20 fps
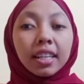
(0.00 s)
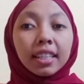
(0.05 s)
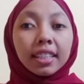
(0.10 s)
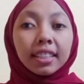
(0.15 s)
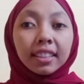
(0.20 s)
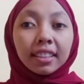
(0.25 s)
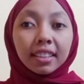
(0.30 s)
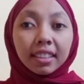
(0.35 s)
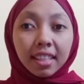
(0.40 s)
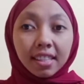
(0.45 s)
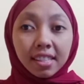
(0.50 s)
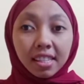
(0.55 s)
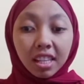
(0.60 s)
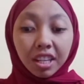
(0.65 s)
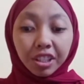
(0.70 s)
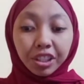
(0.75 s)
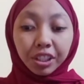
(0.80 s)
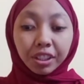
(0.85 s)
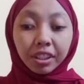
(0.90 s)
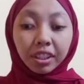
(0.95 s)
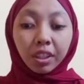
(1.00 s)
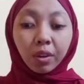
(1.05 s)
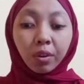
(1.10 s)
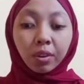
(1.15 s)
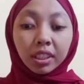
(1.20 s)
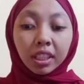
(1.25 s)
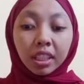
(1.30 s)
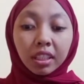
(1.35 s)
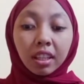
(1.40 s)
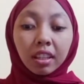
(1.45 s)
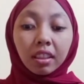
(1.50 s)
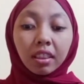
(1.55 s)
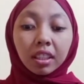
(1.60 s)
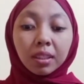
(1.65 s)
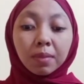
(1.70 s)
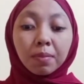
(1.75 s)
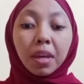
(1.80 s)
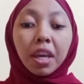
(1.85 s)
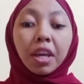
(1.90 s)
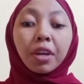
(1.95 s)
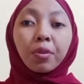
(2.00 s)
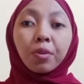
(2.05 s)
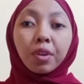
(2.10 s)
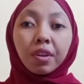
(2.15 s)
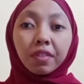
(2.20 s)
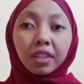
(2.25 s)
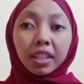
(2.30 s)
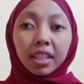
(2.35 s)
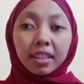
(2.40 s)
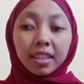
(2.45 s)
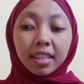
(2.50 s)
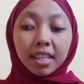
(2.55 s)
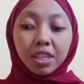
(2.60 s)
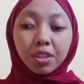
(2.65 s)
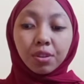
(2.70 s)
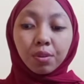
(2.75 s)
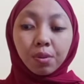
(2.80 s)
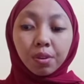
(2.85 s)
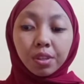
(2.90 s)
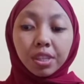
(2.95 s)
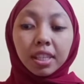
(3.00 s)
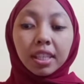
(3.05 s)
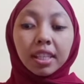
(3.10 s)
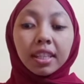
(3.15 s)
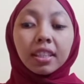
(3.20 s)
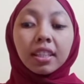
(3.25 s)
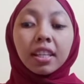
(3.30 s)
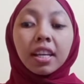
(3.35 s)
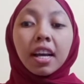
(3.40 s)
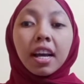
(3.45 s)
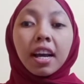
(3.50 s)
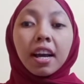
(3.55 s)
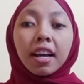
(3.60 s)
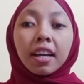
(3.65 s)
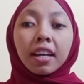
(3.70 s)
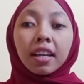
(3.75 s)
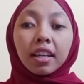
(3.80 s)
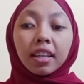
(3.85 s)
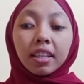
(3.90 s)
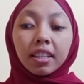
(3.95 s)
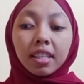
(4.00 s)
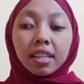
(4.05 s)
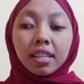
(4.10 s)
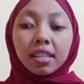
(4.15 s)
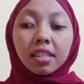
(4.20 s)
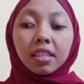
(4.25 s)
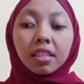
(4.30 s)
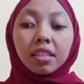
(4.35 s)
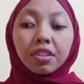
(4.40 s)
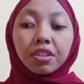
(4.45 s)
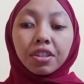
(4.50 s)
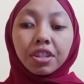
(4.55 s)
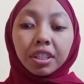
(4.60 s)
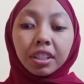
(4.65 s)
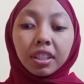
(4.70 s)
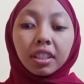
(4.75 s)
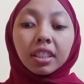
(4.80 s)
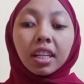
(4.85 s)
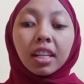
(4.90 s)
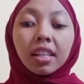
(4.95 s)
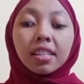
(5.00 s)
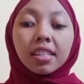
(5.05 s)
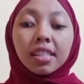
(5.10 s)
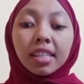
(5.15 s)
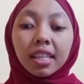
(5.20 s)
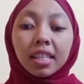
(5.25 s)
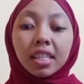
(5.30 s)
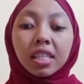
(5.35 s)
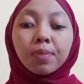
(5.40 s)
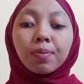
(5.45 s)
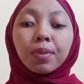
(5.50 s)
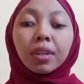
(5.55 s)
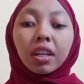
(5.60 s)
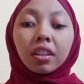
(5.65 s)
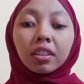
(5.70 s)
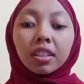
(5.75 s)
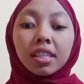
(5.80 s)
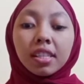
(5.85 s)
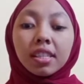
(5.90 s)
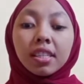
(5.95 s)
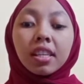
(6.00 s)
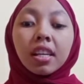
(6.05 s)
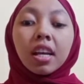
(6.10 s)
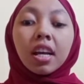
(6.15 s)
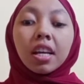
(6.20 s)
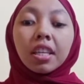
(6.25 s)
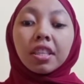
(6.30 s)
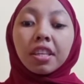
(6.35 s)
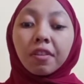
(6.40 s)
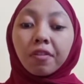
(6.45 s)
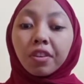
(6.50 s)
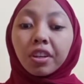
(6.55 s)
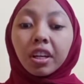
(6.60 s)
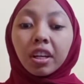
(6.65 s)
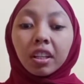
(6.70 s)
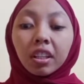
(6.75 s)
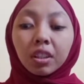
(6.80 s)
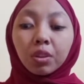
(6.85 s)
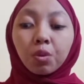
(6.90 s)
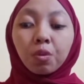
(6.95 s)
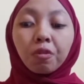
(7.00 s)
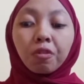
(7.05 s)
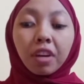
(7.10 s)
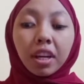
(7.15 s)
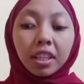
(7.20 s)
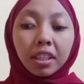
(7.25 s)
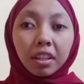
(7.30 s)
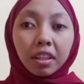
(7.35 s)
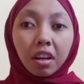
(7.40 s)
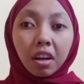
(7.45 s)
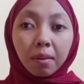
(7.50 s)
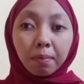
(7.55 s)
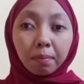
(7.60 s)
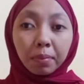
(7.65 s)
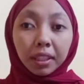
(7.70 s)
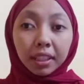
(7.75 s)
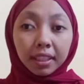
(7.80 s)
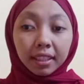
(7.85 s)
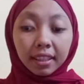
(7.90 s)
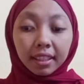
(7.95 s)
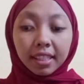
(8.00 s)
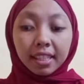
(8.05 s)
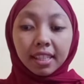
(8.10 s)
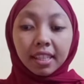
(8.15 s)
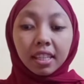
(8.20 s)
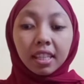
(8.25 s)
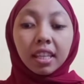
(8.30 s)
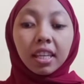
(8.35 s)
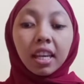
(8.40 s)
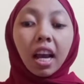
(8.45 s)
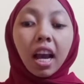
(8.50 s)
In translation theory, the term equivalent is used in its general sense because it's difficult to find completely